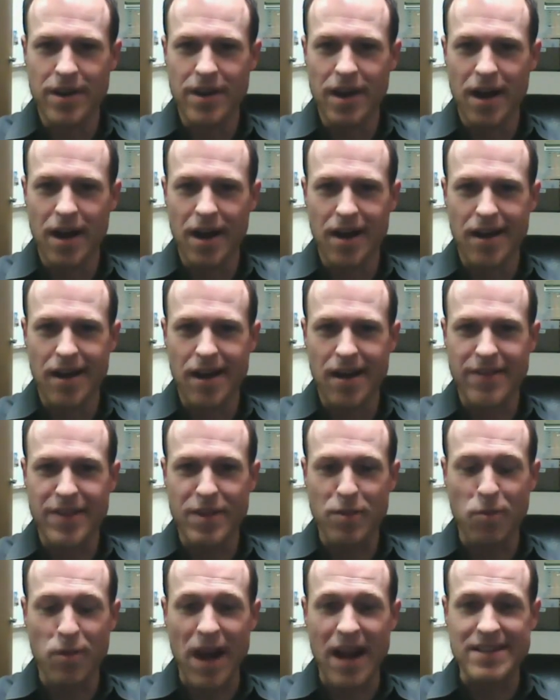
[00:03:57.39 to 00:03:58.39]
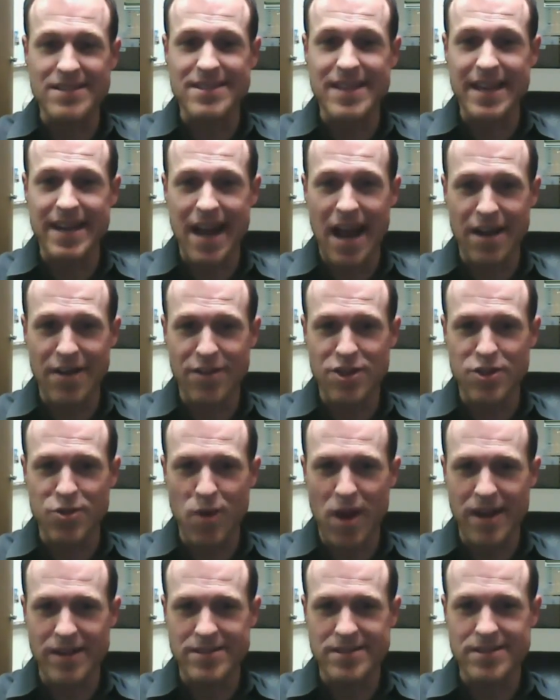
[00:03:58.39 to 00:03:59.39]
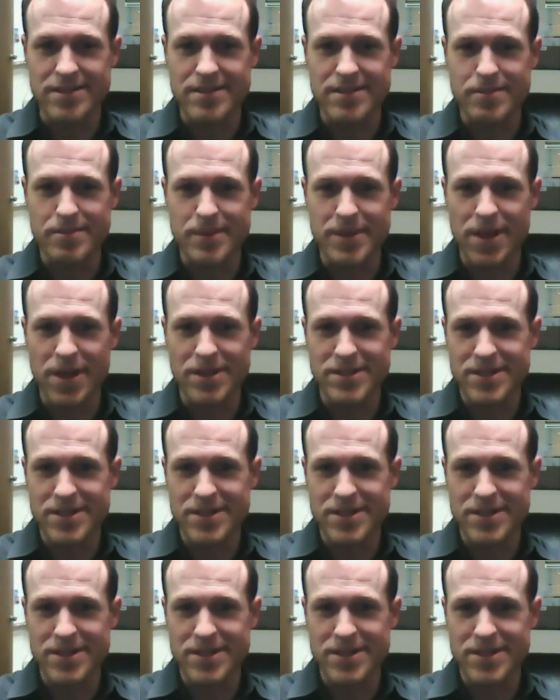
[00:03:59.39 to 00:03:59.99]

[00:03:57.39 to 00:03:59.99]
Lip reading: not staying ahead of the trends, because